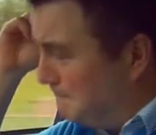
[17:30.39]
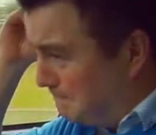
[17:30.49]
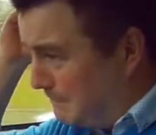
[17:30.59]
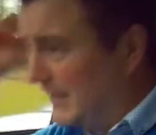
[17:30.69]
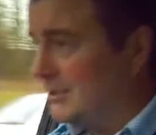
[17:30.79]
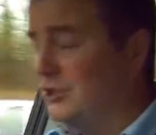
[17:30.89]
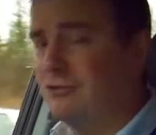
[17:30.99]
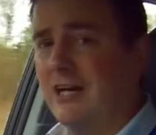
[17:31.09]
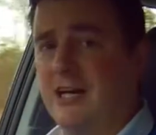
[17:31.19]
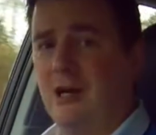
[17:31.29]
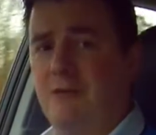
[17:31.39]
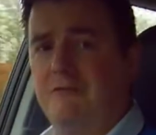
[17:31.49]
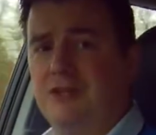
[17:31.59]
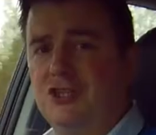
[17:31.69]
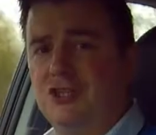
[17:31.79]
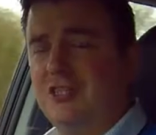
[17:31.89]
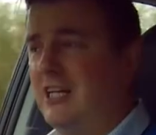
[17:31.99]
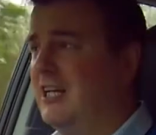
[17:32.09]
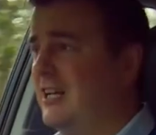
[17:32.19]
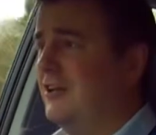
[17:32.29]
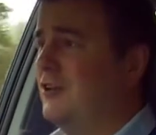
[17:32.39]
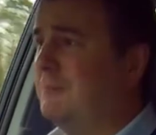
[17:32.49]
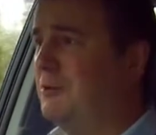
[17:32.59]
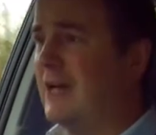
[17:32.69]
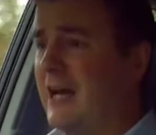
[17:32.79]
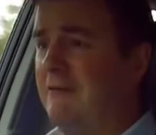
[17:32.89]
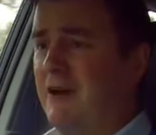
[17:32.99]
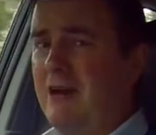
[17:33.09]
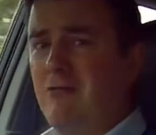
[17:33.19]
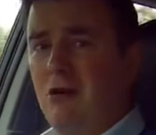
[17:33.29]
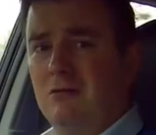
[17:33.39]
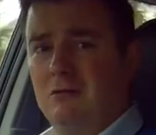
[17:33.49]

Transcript: better drag coefficiency than a Bugatti Veyron?